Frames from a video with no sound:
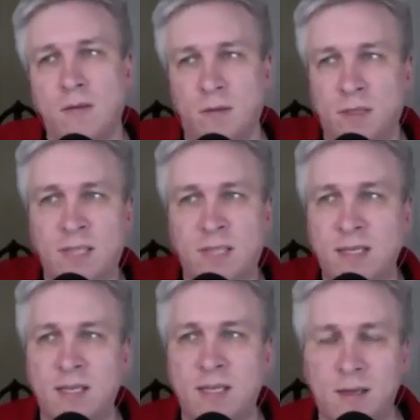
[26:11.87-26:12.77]
this
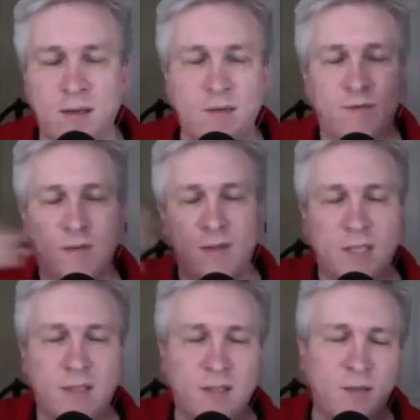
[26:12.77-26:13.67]
idea of
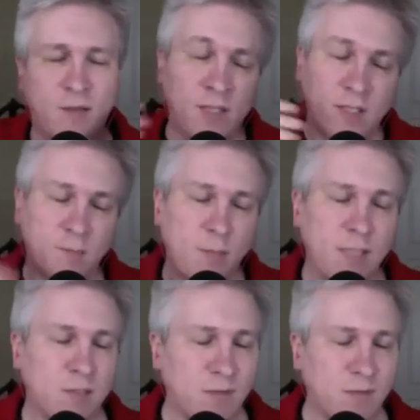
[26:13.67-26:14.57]
it's expensive,